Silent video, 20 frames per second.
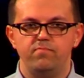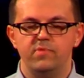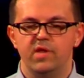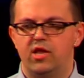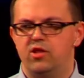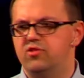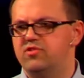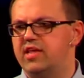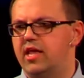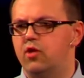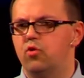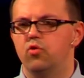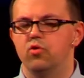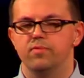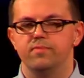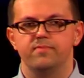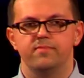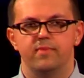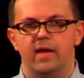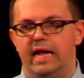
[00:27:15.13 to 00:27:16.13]
And you say, cool,
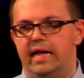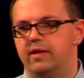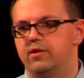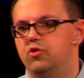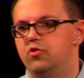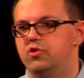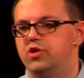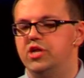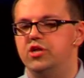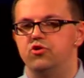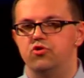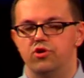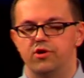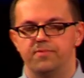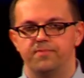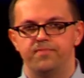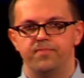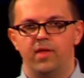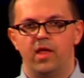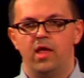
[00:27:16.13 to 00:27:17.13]
I can do a detour.
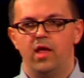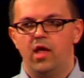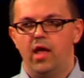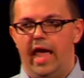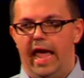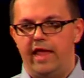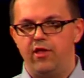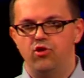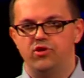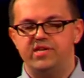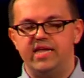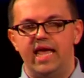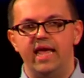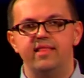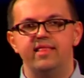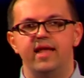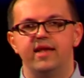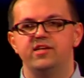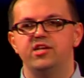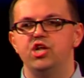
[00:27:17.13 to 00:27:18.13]
And you
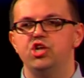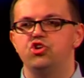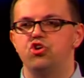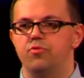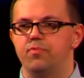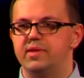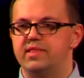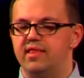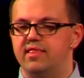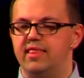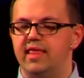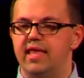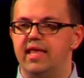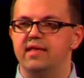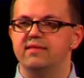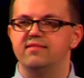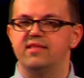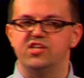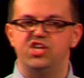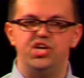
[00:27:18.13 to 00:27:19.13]
take that detour, but the thing
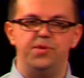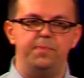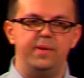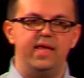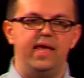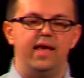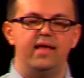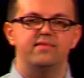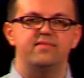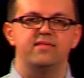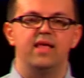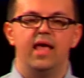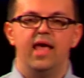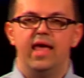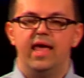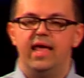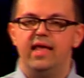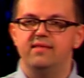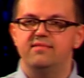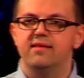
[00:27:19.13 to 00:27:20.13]
is, the
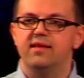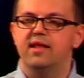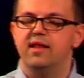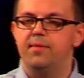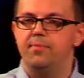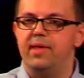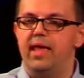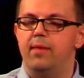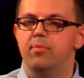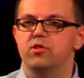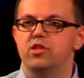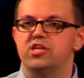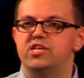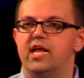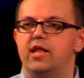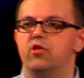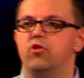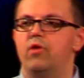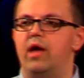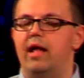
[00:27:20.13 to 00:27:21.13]
GPS isn't going to be able to
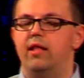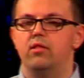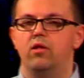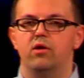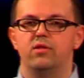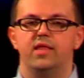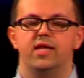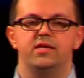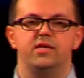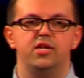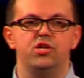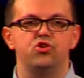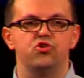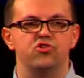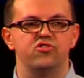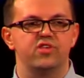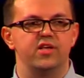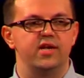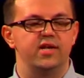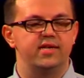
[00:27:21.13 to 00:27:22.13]
tell you how long that detour
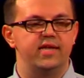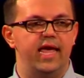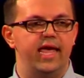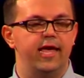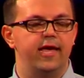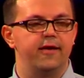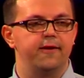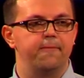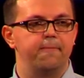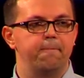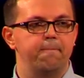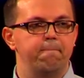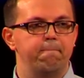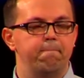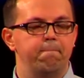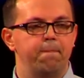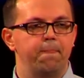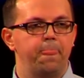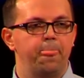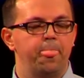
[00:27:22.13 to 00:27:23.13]
is going to take.
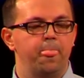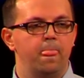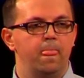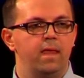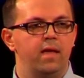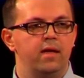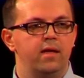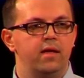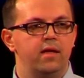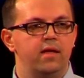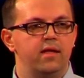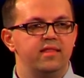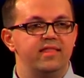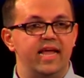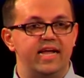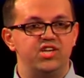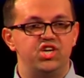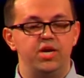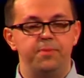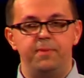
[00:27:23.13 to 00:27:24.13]

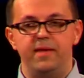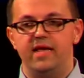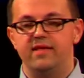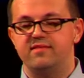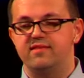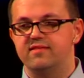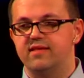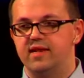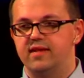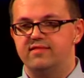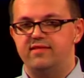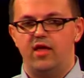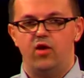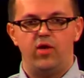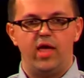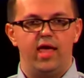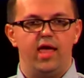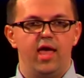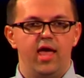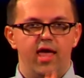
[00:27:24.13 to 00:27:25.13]
That GPS is going to say,
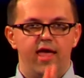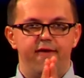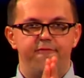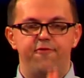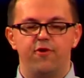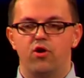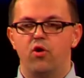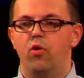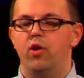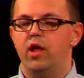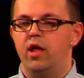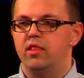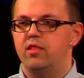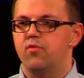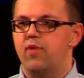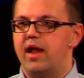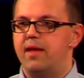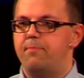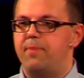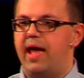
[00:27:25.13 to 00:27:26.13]
okay, if you're going on the
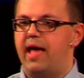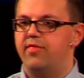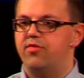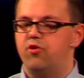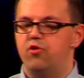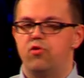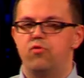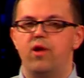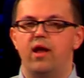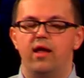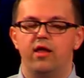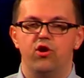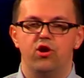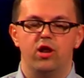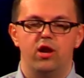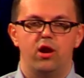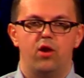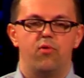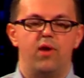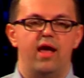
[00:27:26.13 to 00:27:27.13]
right path, you're going
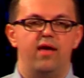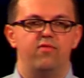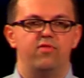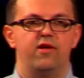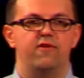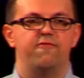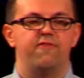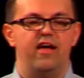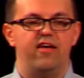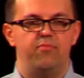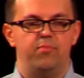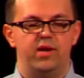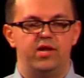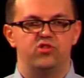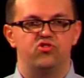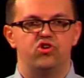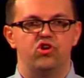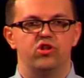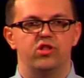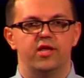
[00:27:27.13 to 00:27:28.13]
to arrive there 5
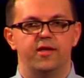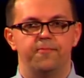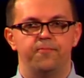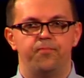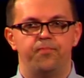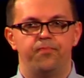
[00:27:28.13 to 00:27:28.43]
minutes early.